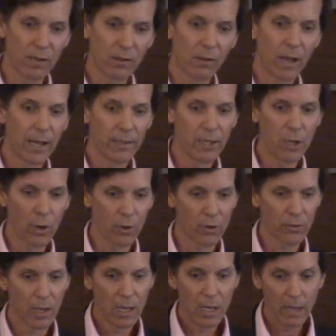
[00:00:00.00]
on the earth,
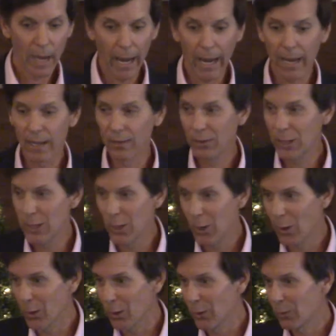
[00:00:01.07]
and the
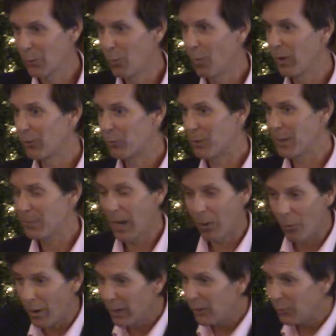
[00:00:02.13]
earth was reaped. Now, what
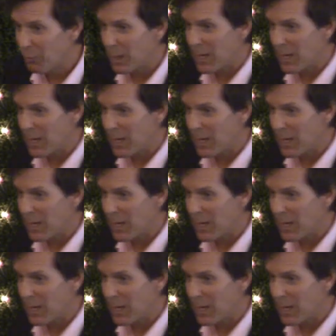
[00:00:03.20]
is being